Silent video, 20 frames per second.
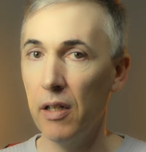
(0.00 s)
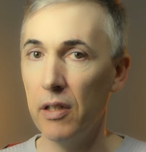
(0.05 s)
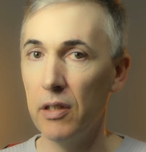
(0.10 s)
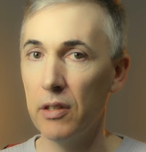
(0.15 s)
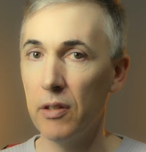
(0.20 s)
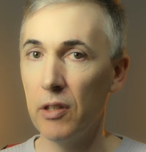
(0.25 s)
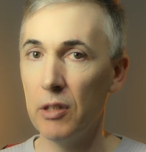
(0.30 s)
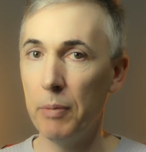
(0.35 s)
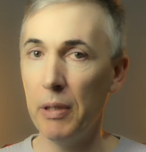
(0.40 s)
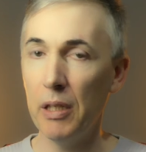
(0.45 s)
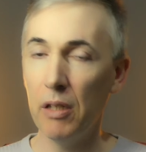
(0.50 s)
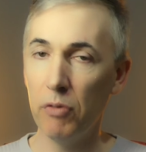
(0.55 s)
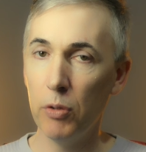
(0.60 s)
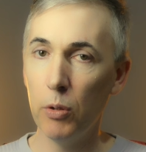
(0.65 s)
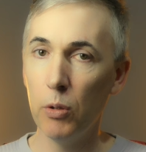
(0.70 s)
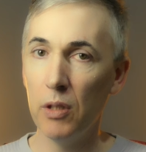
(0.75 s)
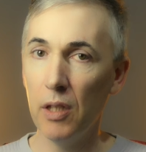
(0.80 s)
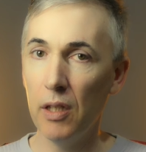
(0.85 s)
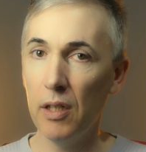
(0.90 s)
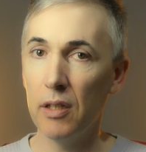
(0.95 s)
so it's been a
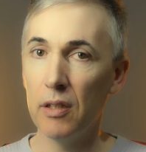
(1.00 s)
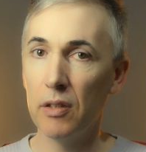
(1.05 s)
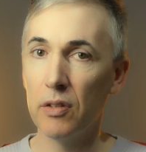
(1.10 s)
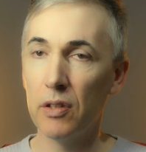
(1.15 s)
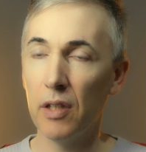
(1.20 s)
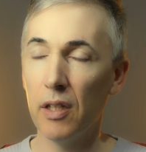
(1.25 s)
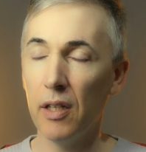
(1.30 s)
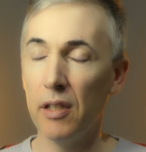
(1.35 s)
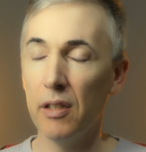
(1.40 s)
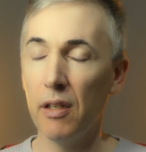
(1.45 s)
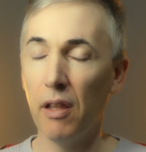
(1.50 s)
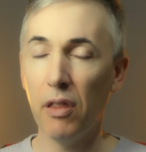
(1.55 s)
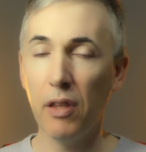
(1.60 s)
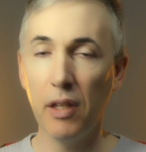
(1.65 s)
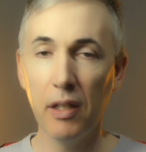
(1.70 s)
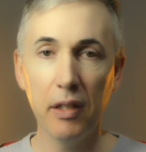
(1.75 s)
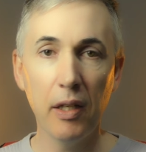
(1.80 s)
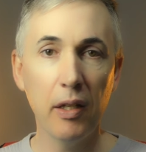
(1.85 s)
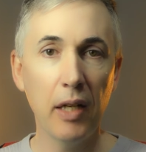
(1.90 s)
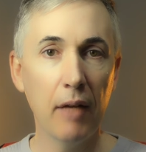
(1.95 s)
few years, and you'd
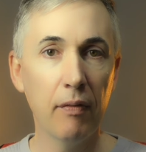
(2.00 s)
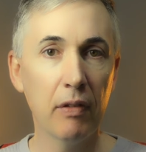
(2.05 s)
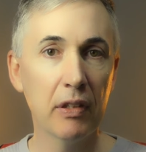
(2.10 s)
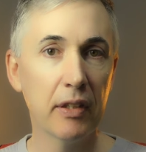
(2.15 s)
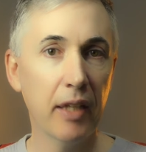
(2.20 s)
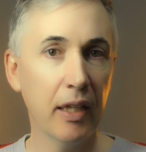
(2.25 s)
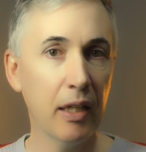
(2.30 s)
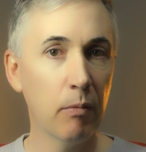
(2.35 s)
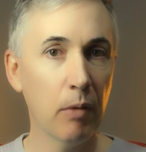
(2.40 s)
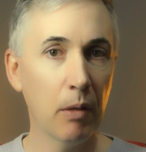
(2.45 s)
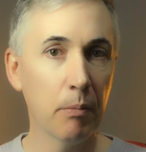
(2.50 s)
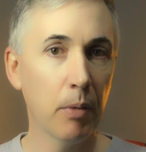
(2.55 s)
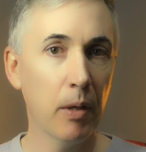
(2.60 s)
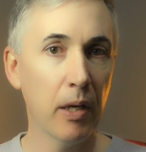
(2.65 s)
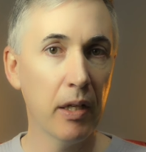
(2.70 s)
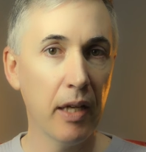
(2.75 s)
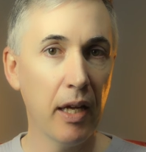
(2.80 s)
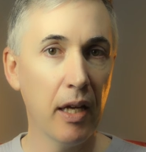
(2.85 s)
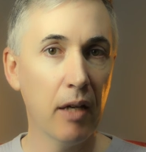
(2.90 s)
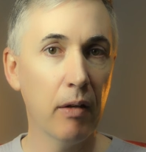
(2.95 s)
think they'd have a second one
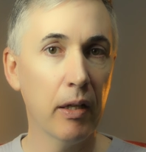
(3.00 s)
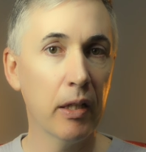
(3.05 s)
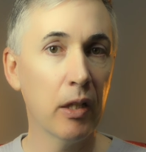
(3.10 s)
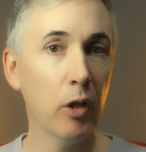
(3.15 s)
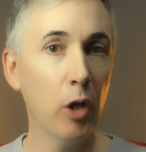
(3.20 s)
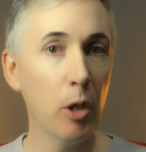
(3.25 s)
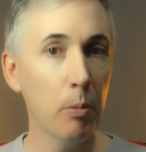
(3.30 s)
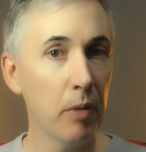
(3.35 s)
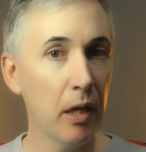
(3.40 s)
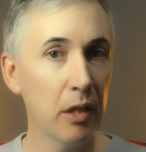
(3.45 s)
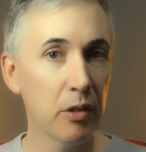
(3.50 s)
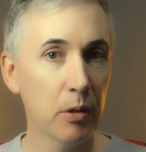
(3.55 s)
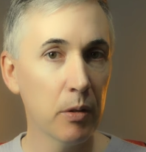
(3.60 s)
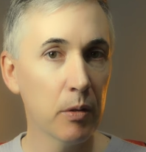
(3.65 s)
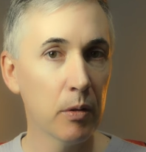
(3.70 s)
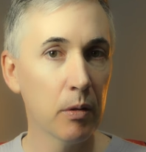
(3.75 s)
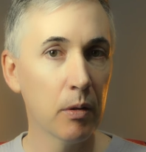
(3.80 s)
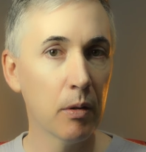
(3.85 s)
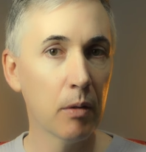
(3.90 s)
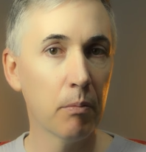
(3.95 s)
by now, and I hope they
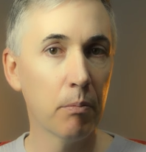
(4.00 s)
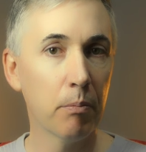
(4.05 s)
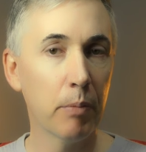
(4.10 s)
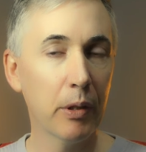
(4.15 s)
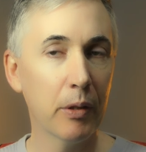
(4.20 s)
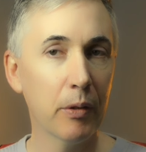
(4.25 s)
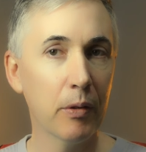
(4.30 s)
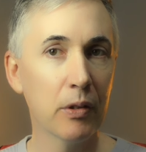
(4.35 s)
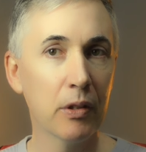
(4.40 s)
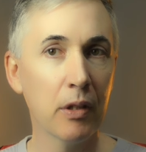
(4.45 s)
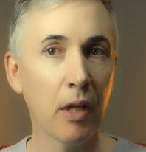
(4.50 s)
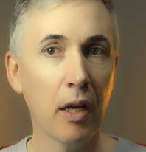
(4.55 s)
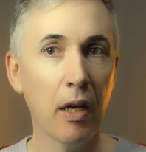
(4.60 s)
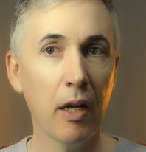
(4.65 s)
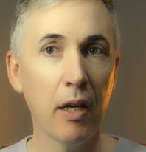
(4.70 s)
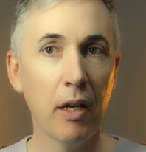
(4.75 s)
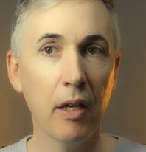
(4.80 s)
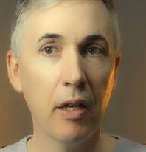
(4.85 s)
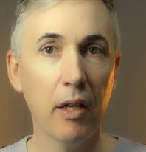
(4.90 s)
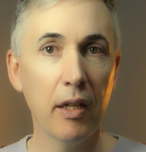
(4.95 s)
do, because
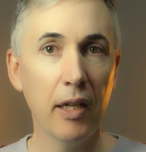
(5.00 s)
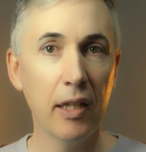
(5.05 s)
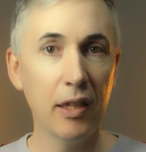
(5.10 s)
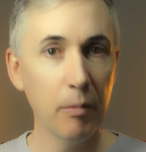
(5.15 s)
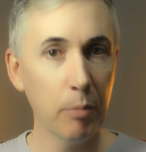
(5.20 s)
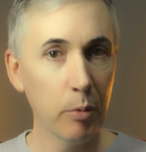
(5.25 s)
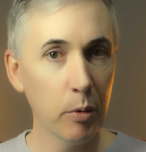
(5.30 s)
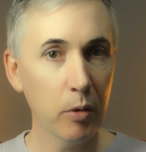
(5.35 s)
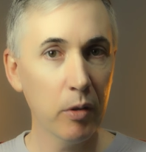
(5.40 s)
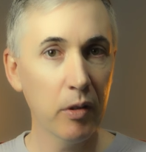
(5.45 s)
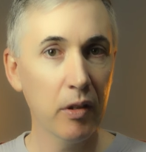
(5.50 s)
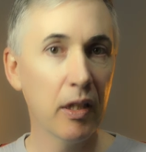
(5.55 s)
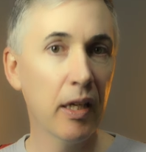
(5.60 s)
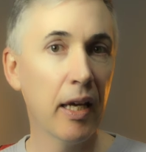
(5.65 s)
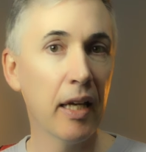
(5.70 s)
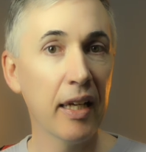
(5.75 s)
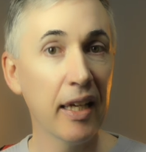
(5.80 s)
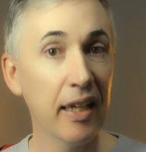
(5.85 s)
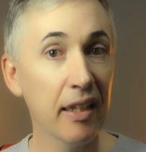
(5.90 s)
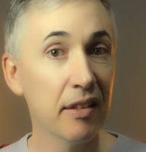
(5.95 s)
in the book you
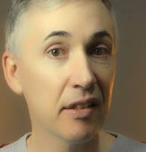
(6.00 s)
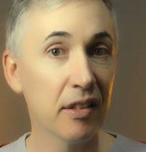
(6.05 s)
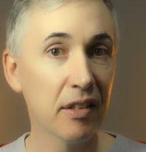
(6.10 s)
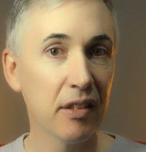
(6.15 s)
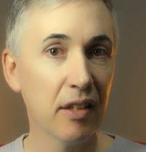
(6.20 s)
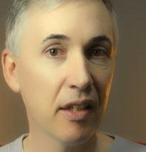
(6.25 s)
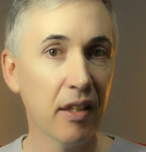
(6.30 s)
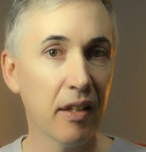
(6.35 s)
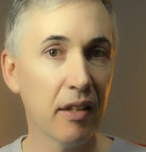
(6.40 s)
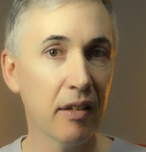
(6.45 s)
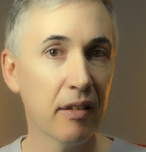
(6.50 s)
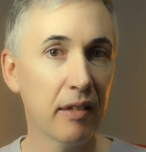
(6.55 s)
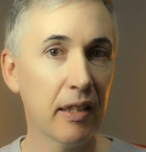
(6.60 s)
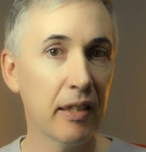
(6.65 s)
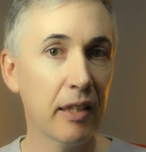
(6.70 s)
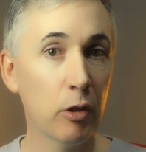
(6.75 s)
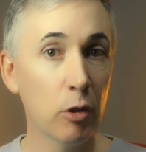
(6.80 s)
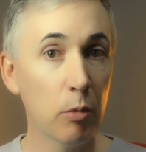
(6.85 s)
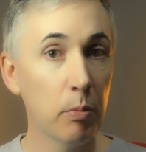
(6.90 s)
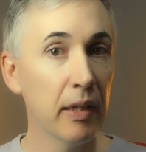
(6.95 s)
get hints that
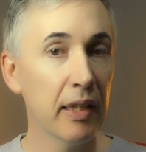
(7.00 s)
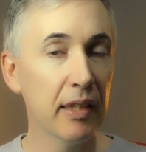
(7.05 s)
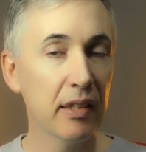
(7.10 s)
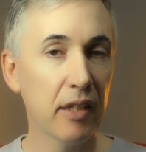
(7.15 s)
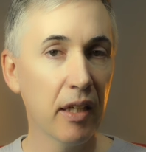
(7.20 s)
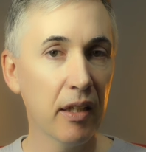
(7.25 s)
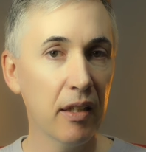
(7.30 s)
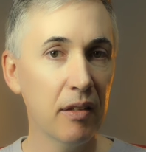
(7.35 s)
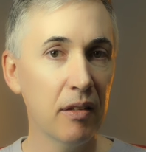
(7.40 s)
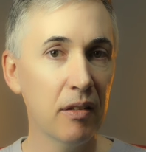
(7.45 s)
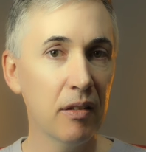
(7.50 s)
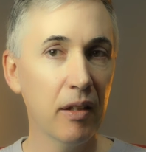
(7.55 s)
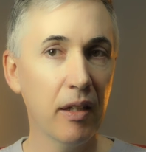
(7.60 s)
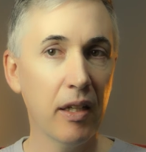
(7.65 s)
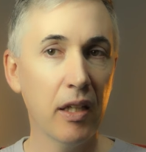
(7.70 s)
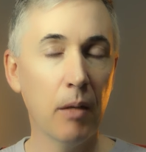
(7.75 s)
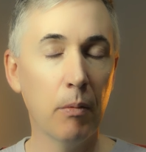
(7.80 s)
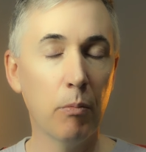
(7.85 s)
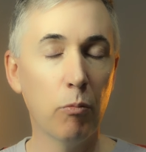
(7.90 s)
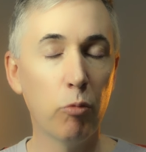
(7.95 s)
there could be a second,
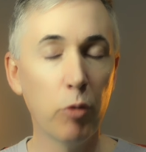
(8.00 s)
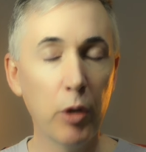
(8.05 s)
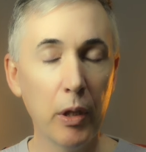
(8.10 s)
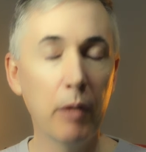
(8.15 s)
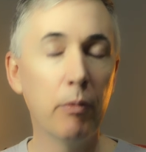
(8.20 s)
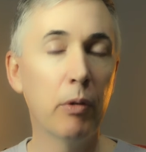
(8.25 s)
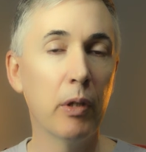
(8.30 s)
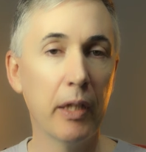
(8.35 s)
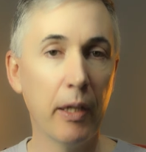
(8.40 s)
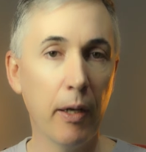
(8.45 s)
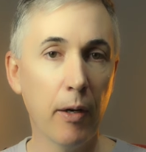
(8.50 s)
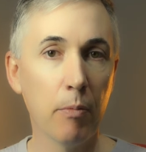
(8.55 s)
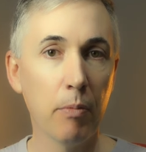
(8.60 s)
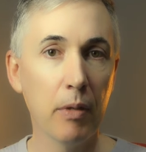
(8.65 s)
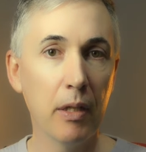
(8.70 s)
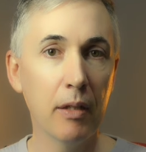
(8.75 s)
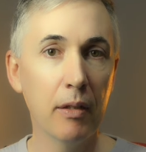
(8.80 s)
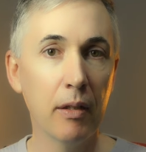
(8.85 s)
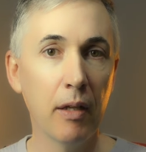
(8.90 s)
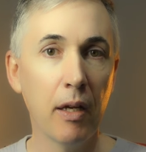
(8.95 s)
and I'm really, really
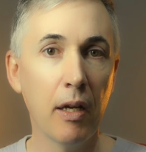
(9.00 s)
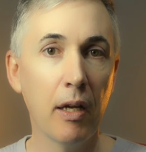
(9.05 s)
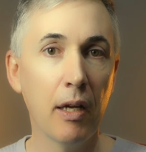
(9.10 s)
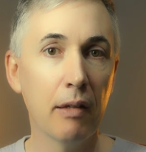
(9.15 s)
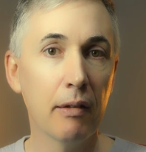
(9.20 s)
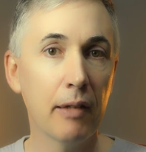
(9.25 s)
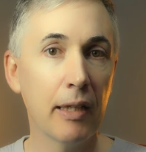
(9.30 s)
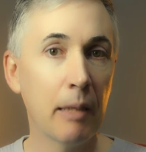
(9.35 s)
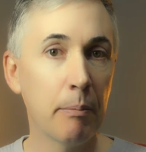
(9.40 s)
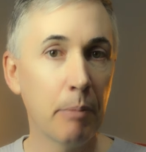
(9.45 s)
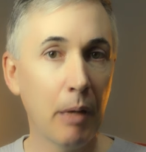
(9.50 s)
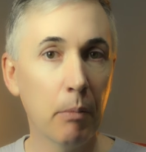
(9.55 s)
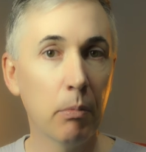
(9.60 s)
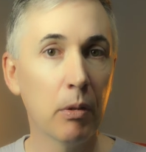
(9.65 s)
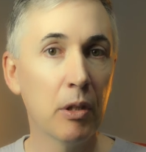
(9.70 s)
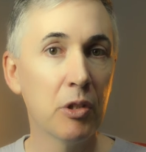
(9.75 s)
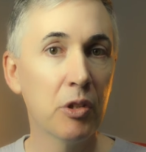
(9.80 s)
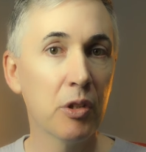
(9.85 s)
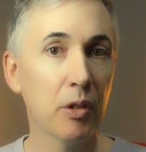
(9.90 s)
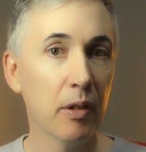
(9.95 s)
hoping that they
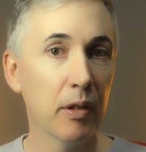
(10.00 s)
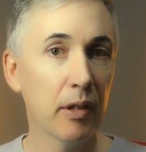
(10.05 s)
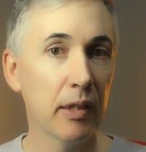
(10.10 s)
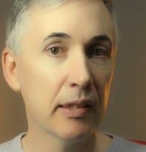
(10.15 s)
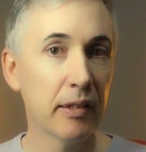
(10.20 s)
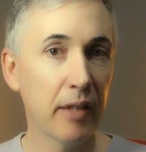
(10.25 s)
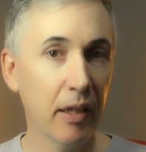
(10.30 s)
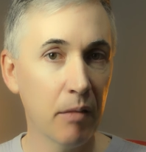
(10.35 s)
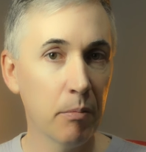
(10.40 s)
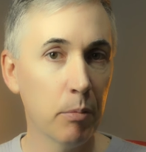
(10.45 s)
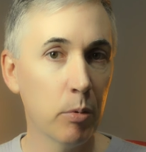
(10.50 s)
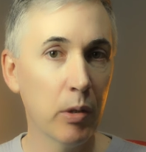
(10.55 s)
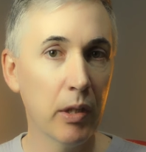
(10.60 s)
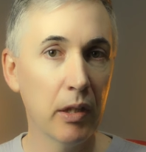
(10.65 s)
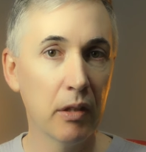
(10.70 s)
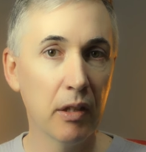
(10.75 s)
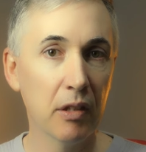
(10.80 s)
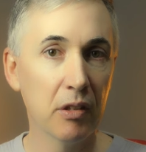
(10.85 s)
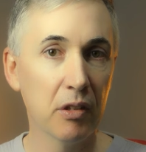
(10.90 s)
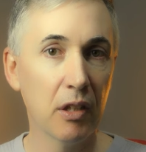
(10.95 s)
publish a second book
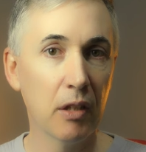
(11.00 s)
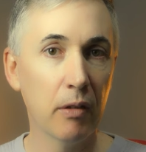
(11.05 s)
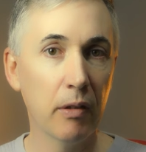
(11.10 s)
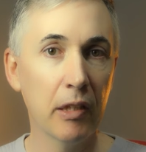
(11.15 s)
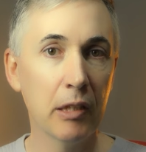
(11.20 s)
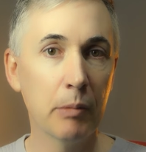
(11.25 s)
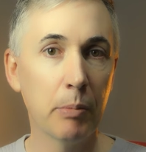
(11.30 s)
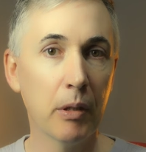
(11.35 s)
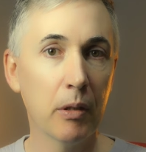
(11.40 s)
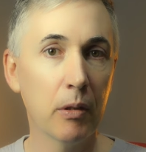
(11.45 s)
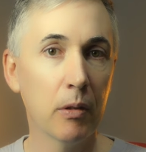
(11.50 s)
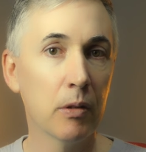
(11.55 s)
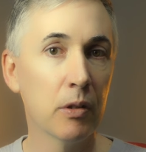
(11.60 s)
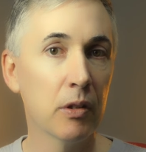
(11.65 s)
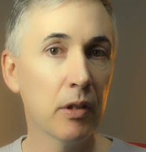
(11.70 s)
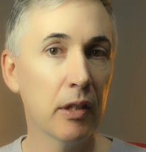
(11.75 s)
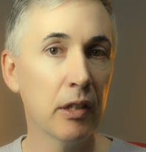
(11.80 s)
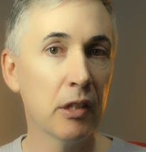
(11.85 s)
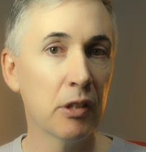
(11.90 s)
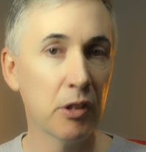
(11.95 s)
in this series,
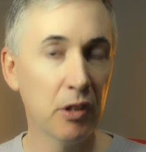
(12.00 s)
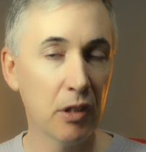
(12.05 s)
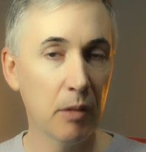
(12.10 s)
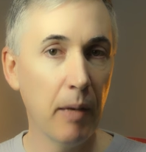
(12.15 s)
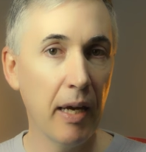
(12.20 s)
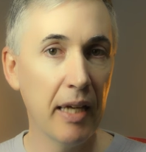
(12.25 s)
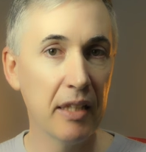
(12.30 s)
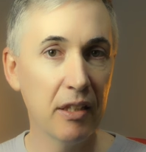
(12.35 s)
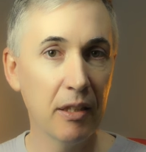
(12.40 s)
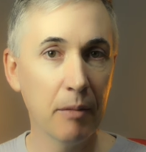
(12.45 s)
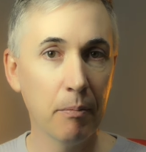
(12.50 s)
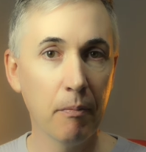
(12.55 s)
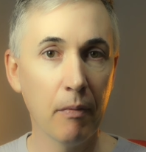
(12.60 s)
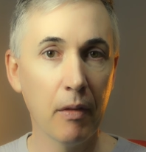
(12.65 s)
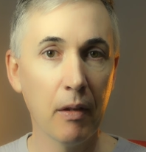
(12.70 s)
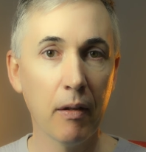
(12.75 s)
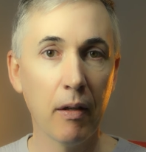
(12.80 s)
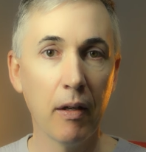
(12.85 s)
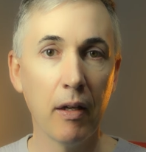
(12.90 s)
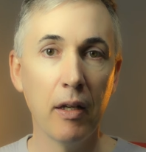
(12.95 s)
because it's just amazing.
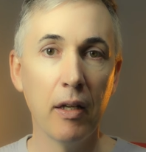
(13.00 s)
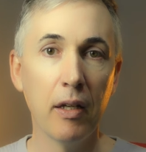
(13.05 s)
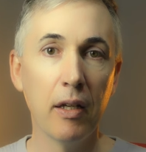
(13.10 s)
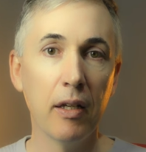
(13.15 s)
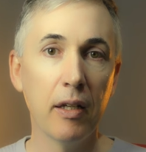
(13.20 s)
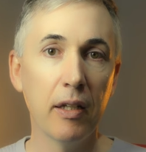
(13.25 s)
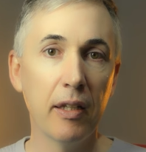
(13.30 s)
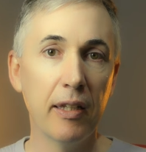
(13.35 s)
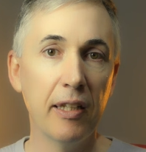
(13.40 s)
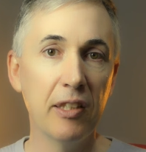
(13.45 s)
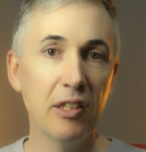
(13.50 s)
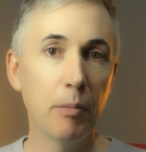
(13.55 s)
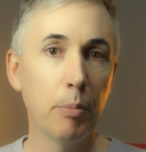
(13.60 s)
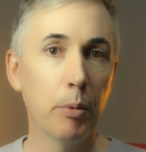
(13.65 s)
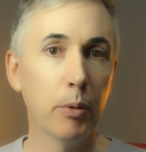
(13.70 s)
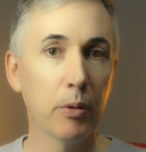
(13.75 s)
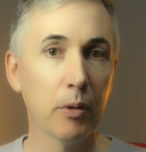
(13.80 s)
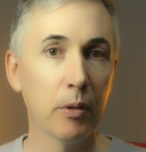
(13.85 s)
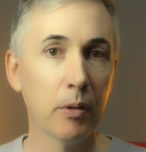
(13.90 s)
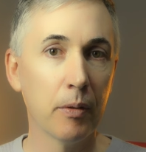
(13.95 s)
Here's the
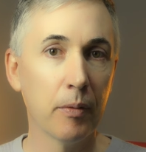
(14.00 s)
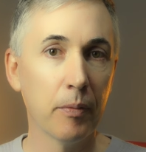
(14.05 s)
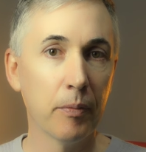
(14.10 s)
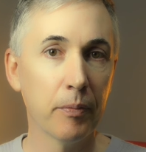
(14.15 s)
book.